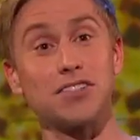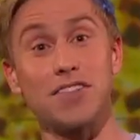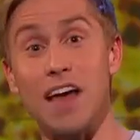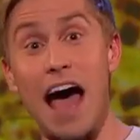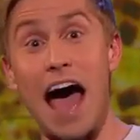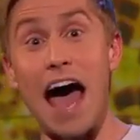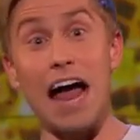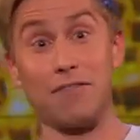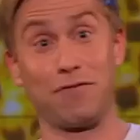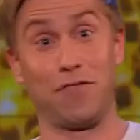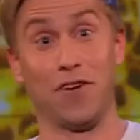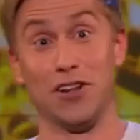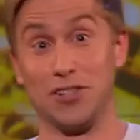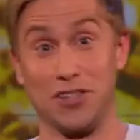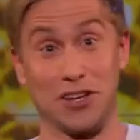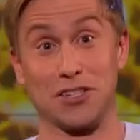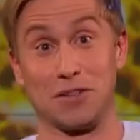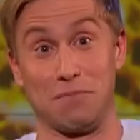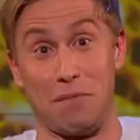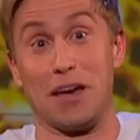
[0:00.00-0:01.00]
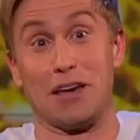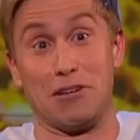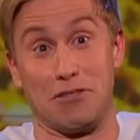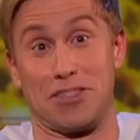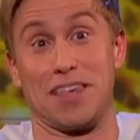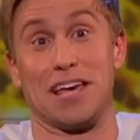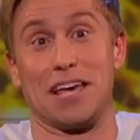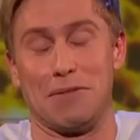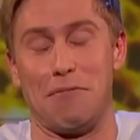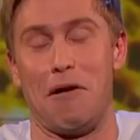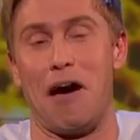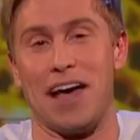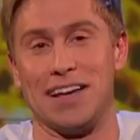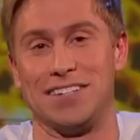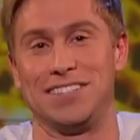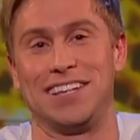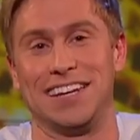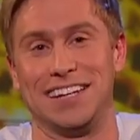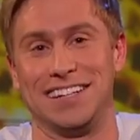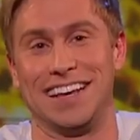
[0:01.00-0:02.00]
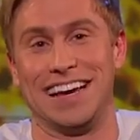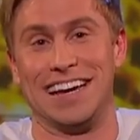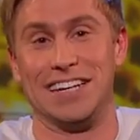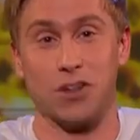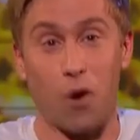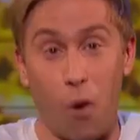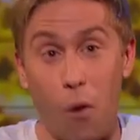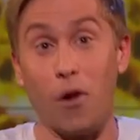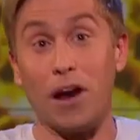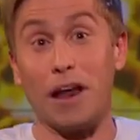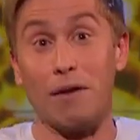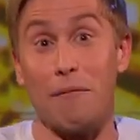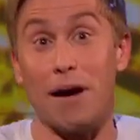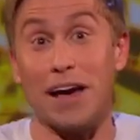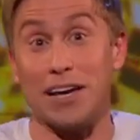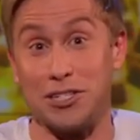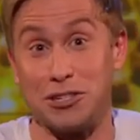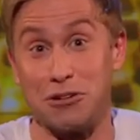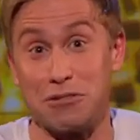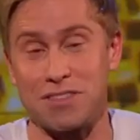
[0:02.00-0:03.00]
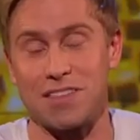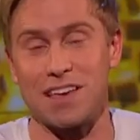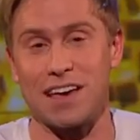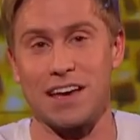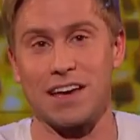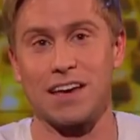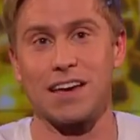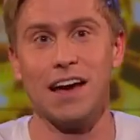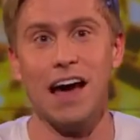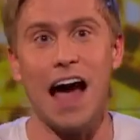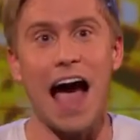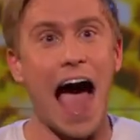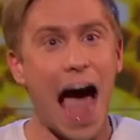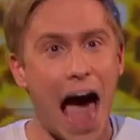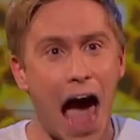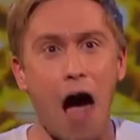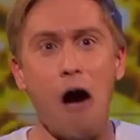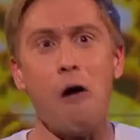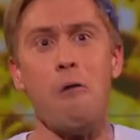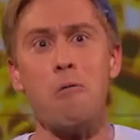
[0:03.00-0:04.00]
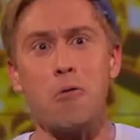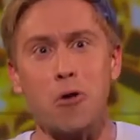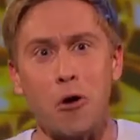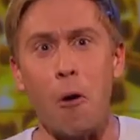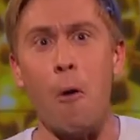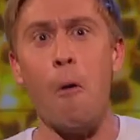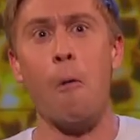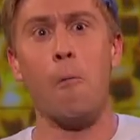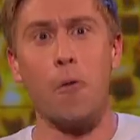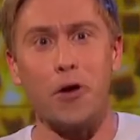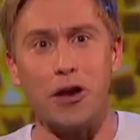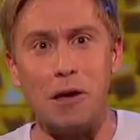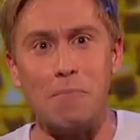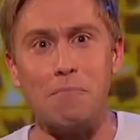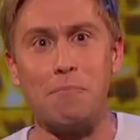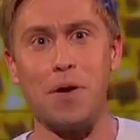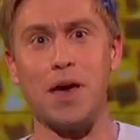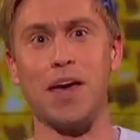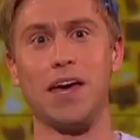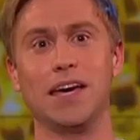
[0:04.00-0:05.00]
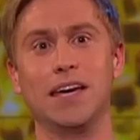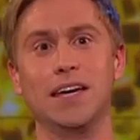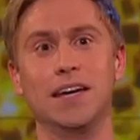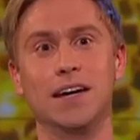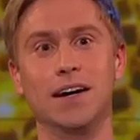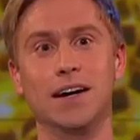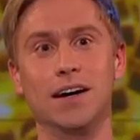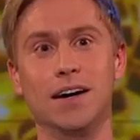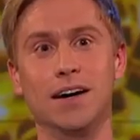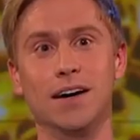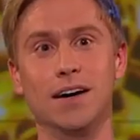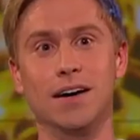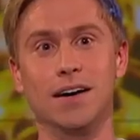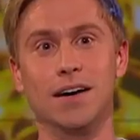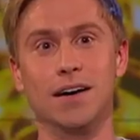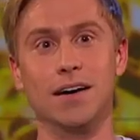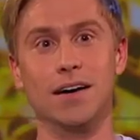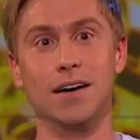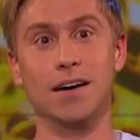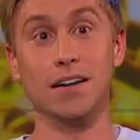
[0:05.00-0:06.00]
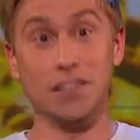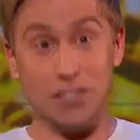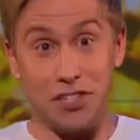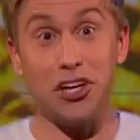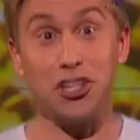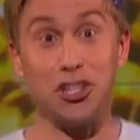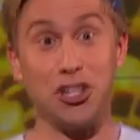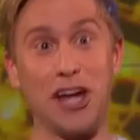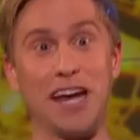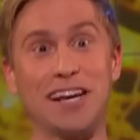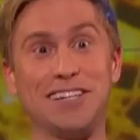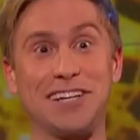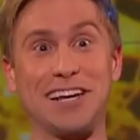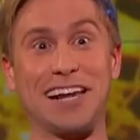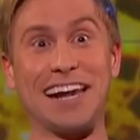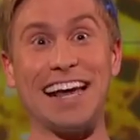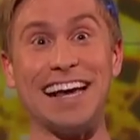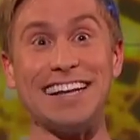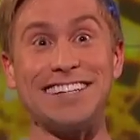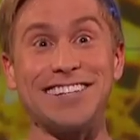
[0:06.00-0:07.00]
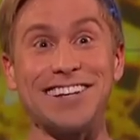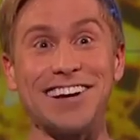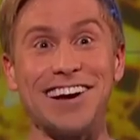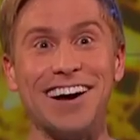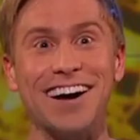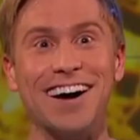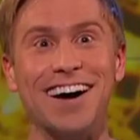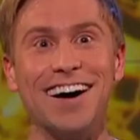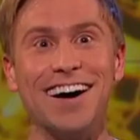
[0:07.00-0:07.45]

That advert doesn't make you think about STDs. All it makes you think, how cool would it be to jizz glitter?